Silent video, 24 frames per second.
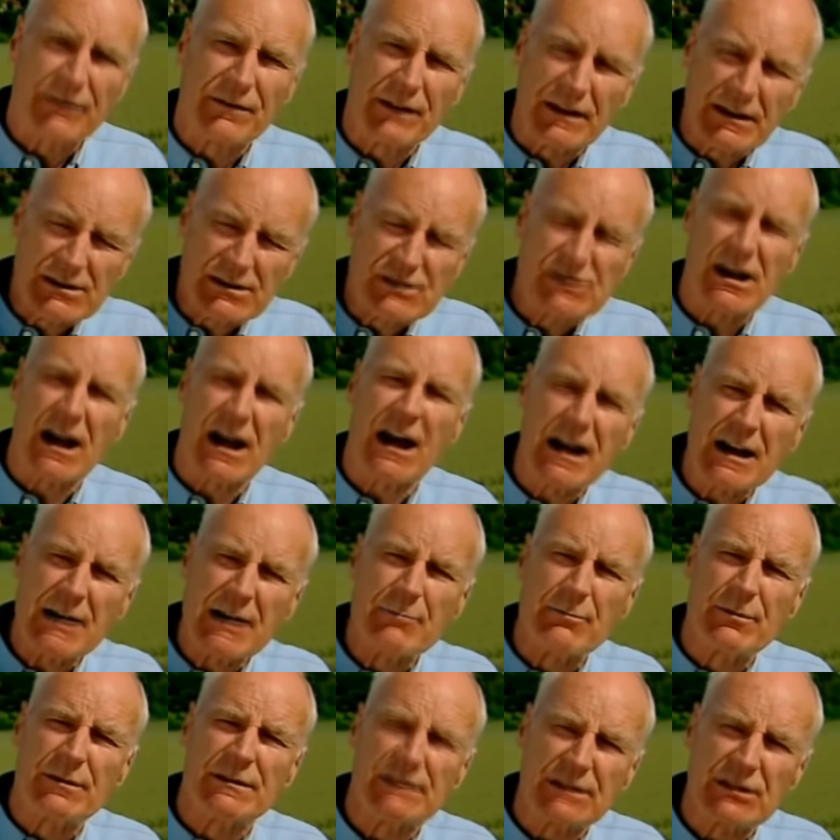that the
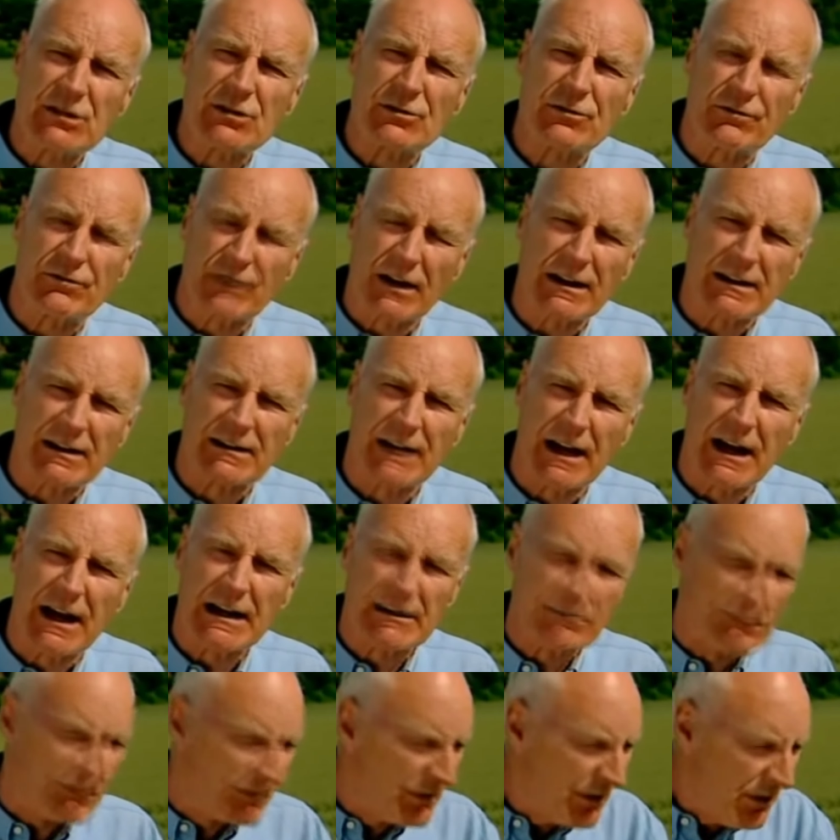entire British front
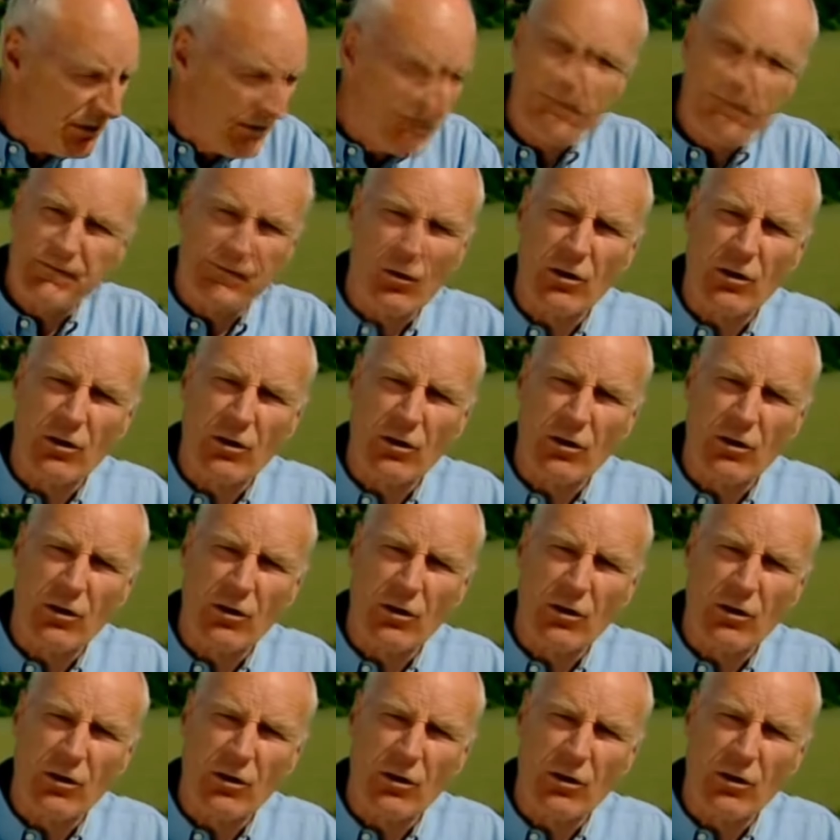line would